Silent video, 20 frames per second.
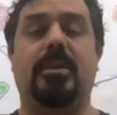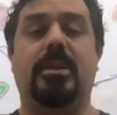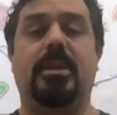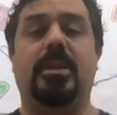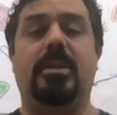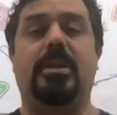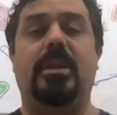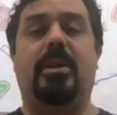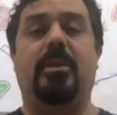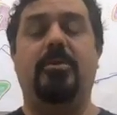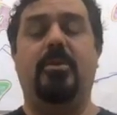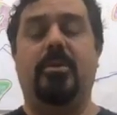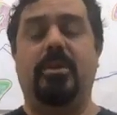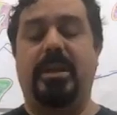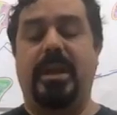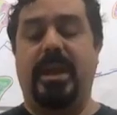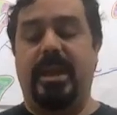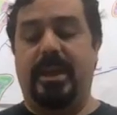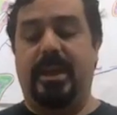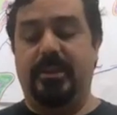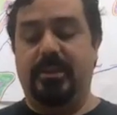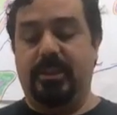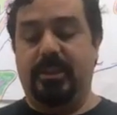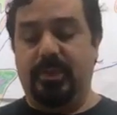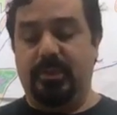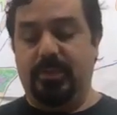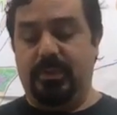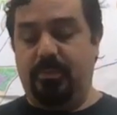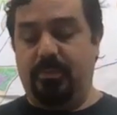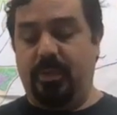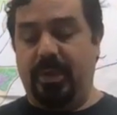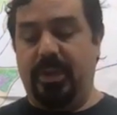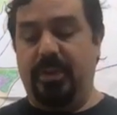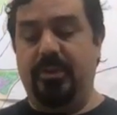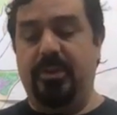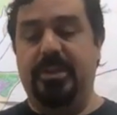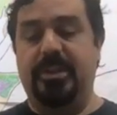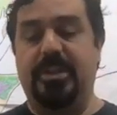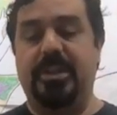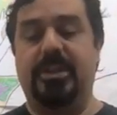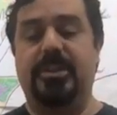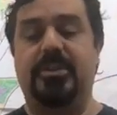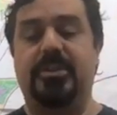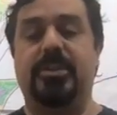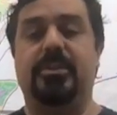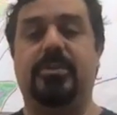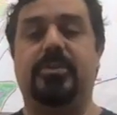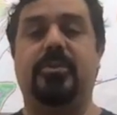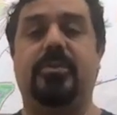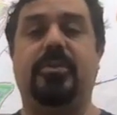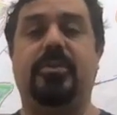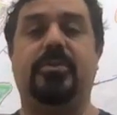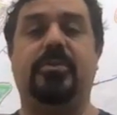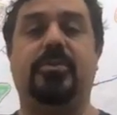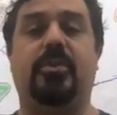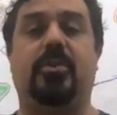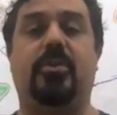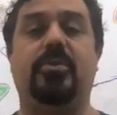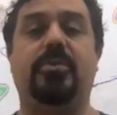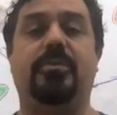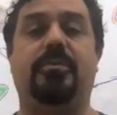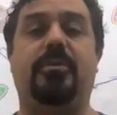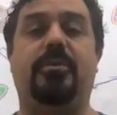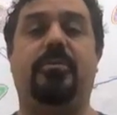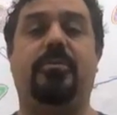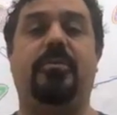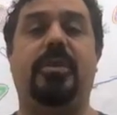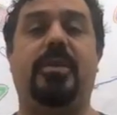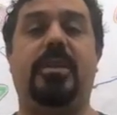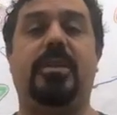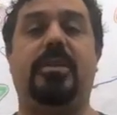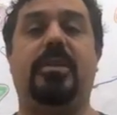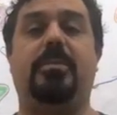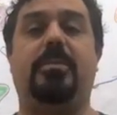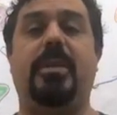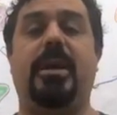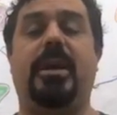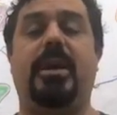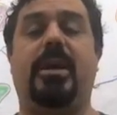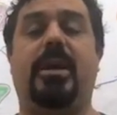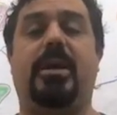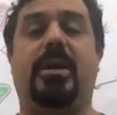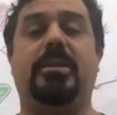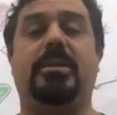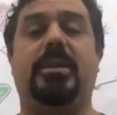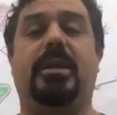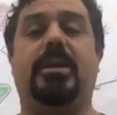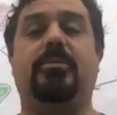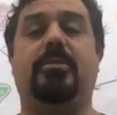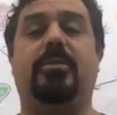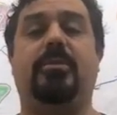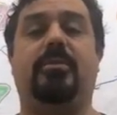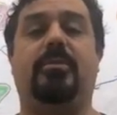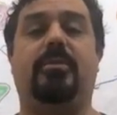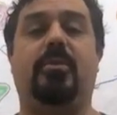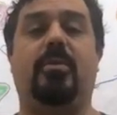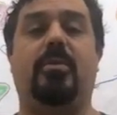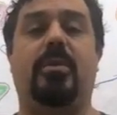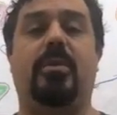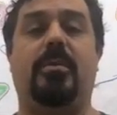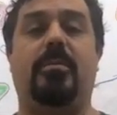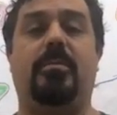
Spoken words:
Now I'm going to ask you to bring your attention to the soles of your feet that make contact with the floor.